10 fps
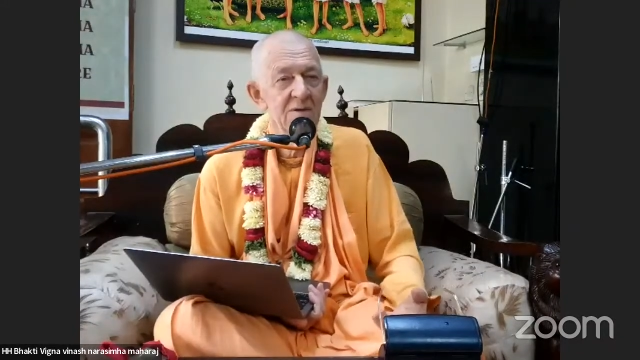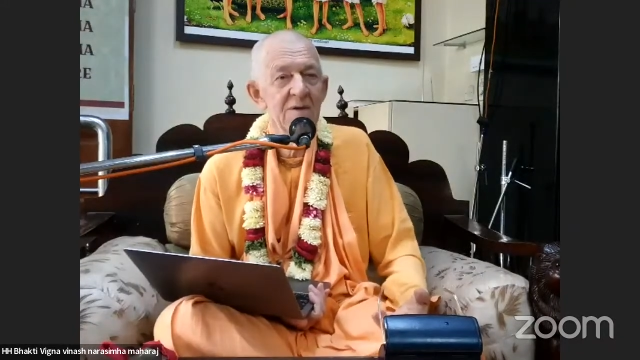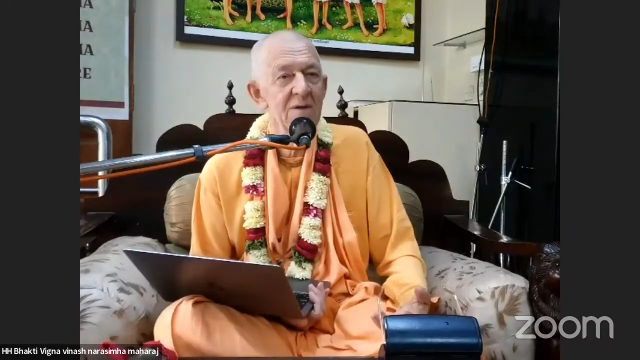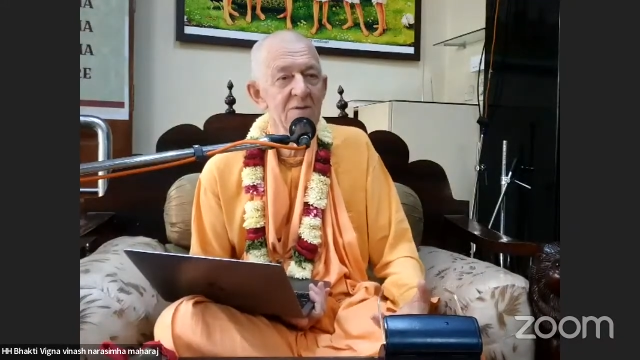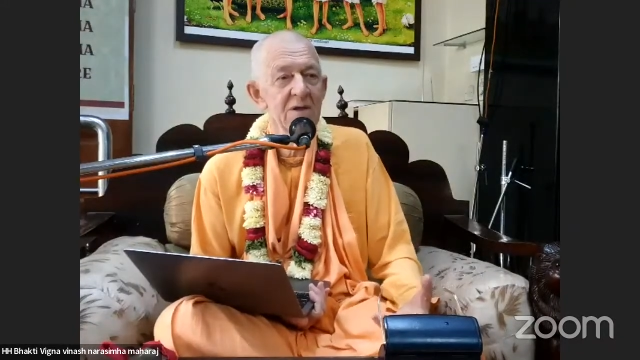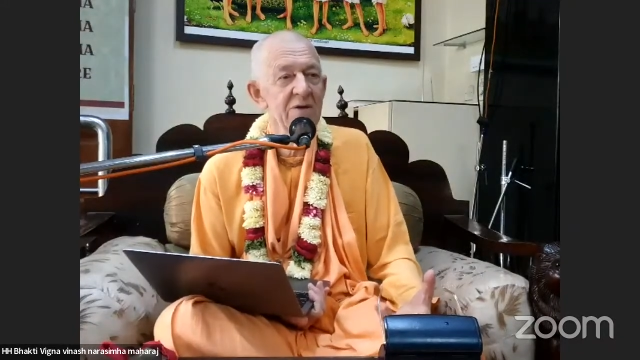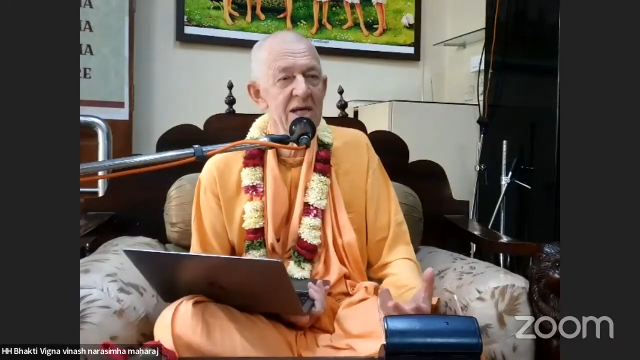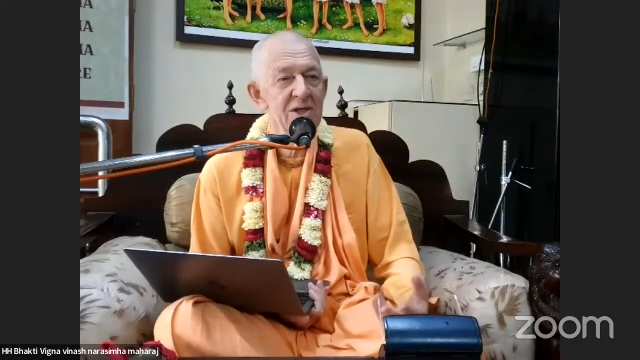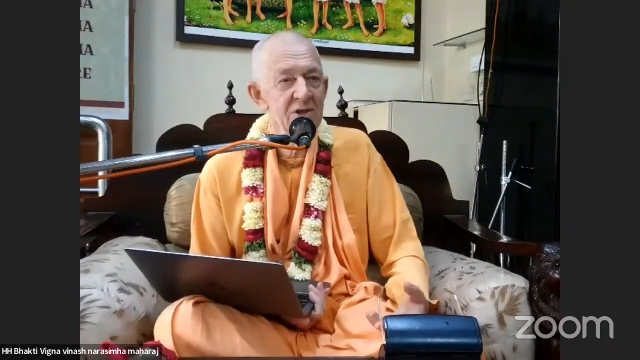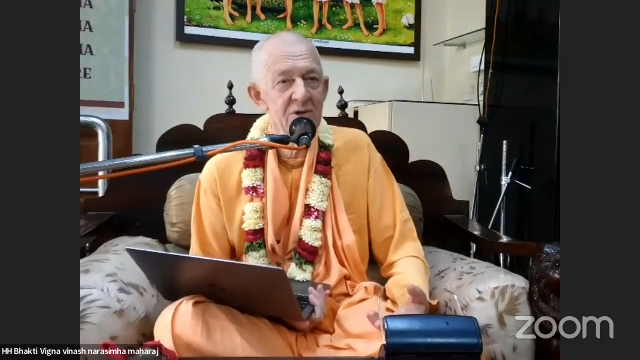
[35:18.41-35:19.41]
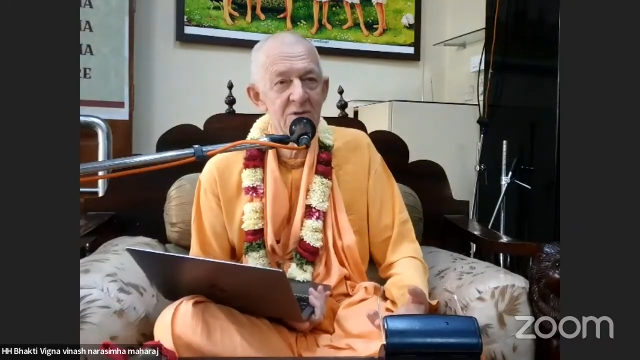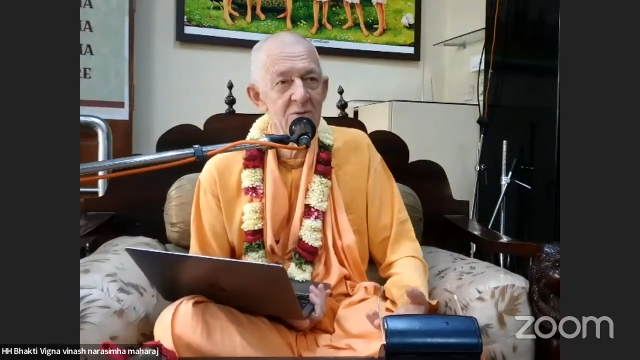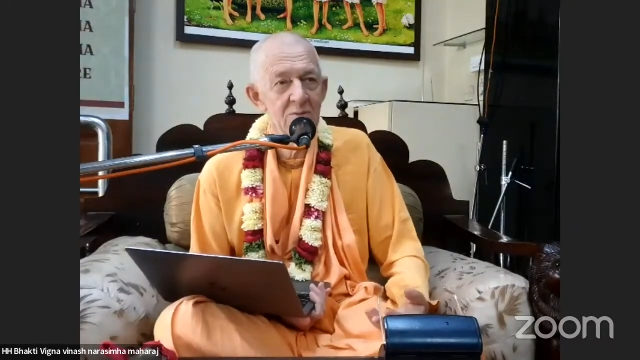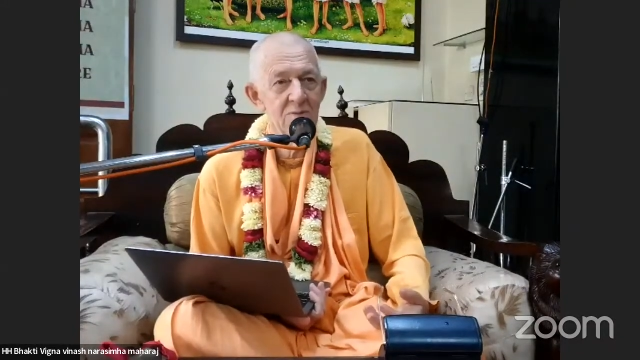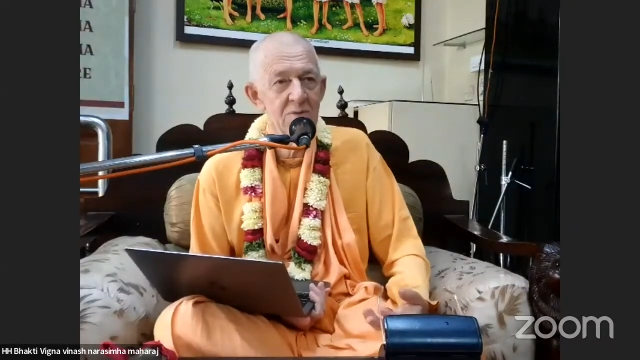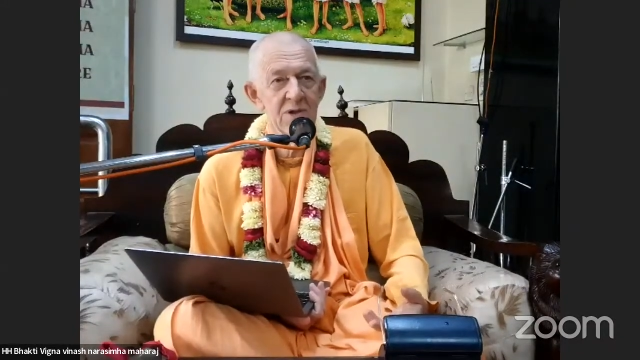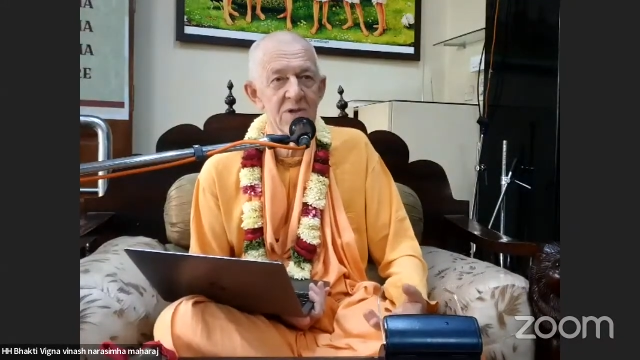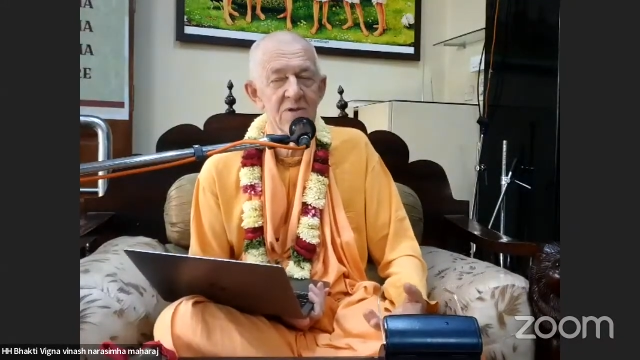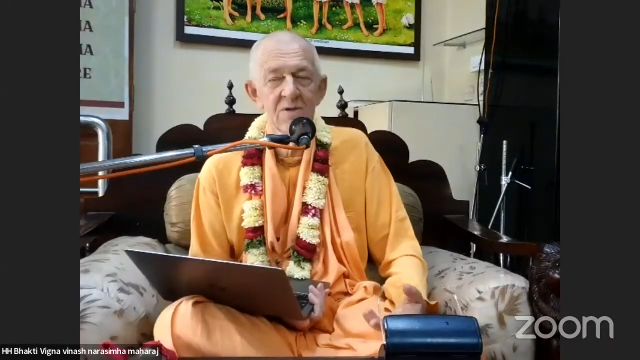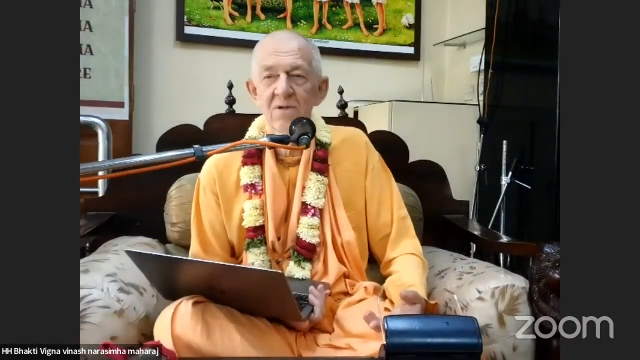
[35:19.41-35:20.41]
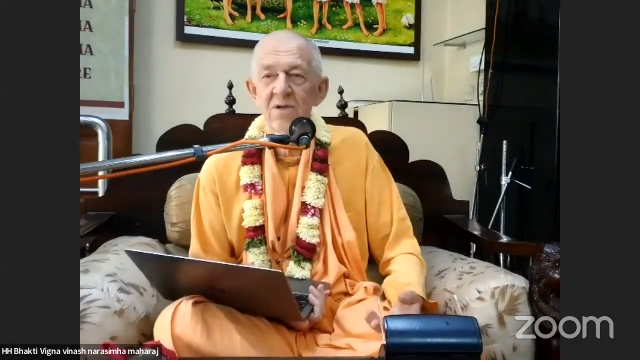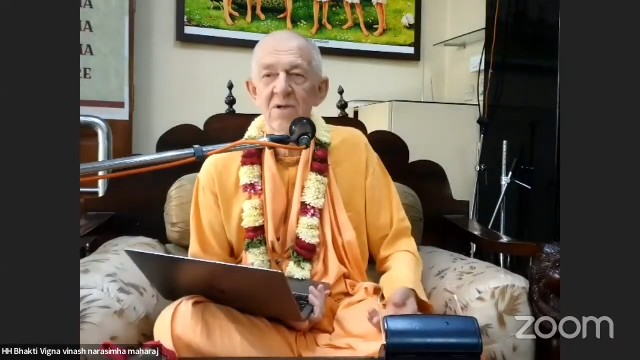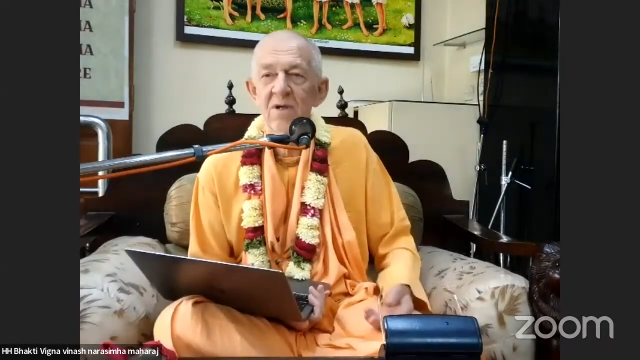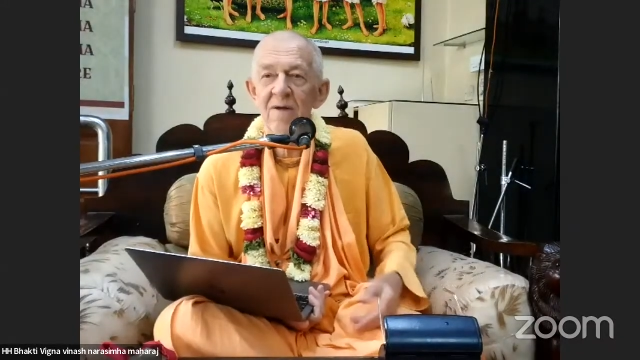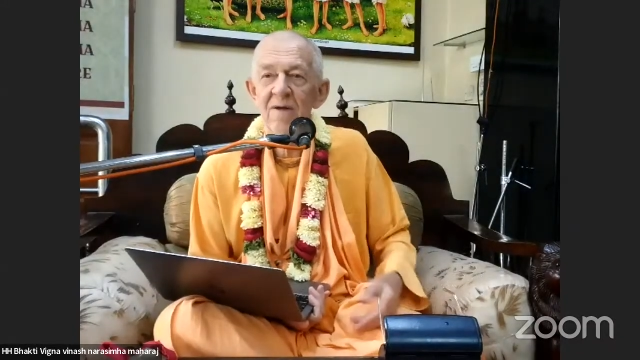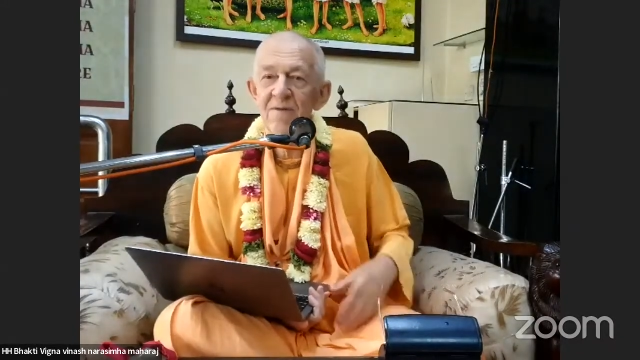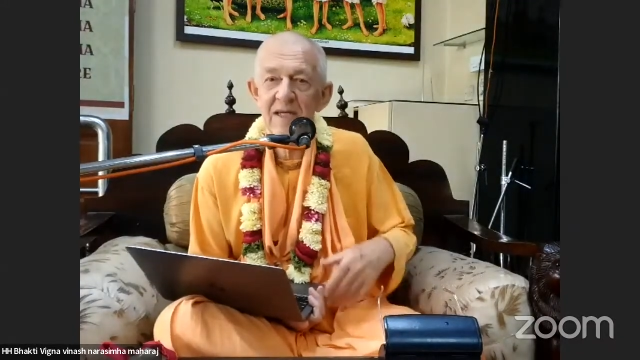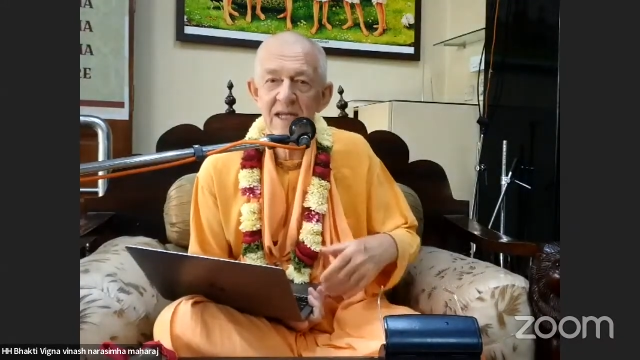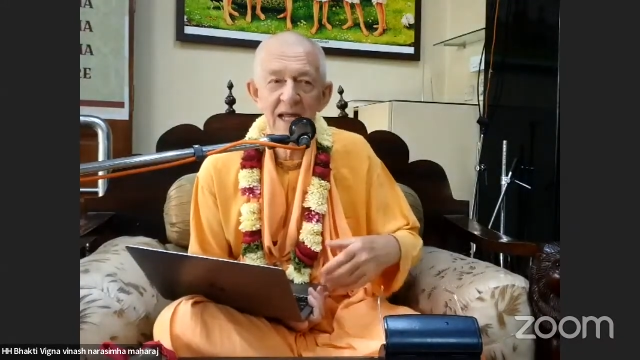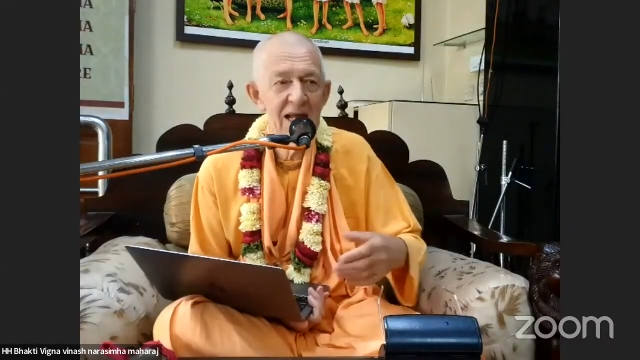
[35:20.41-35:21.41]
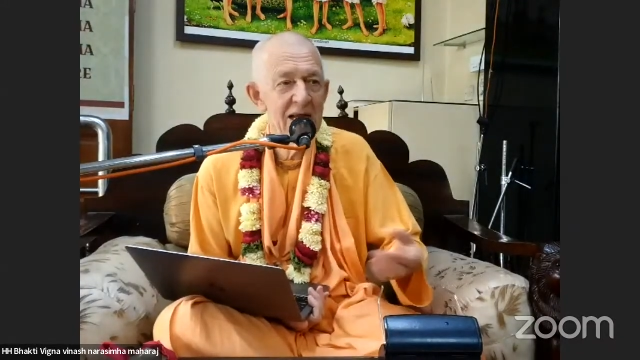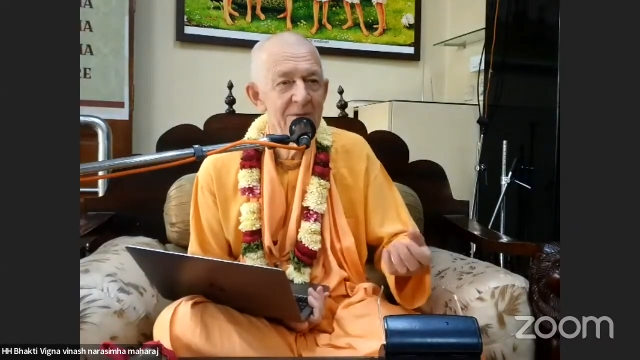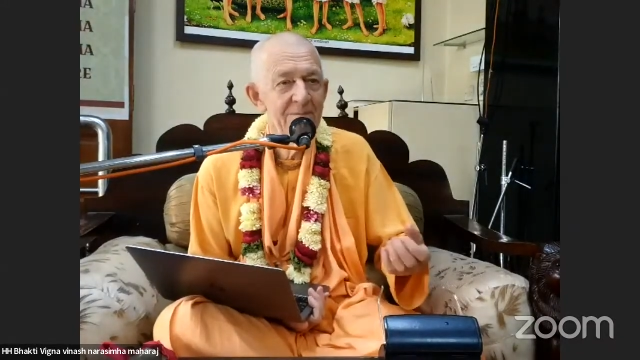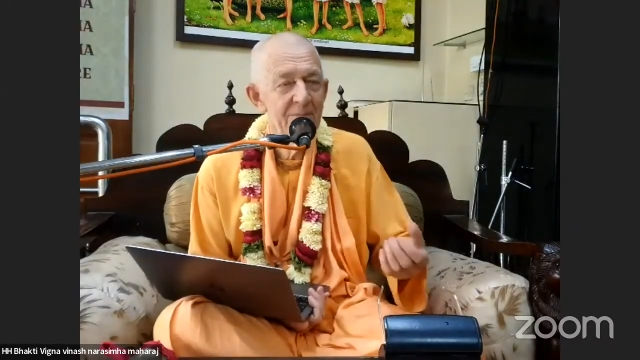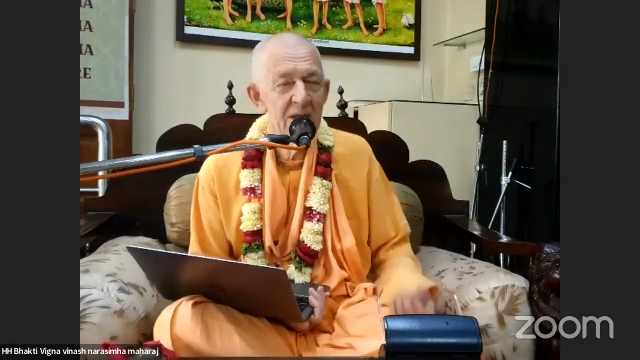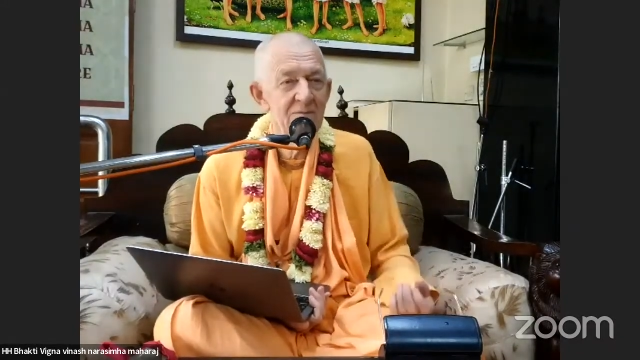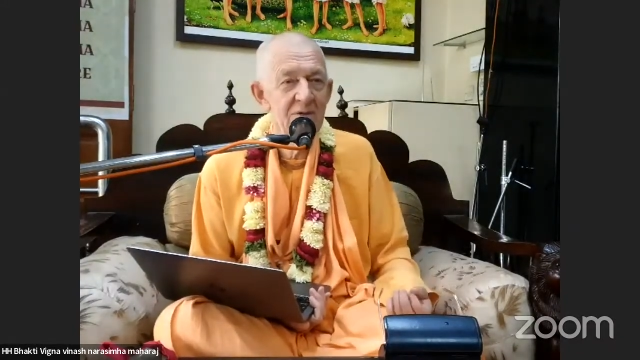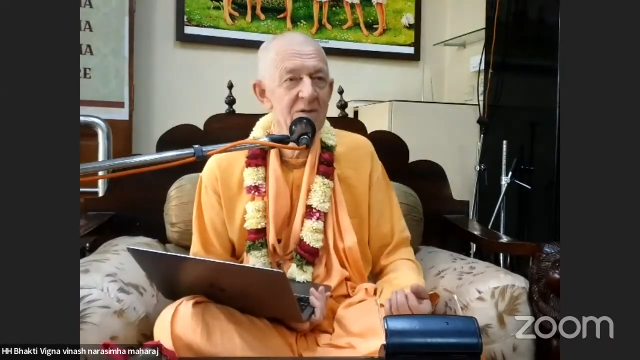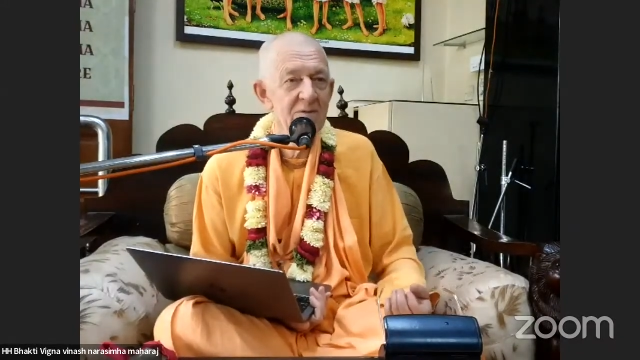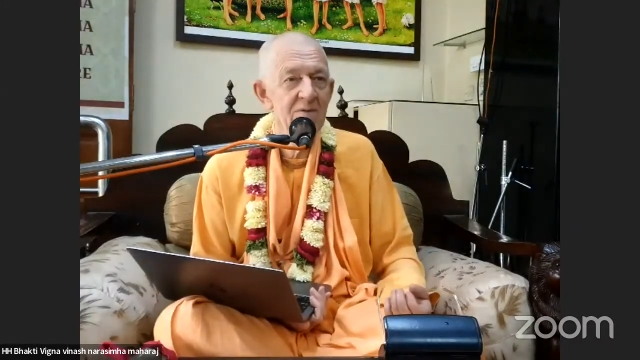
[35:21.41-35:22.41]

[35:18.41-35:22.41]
They were great souls. Every day they would,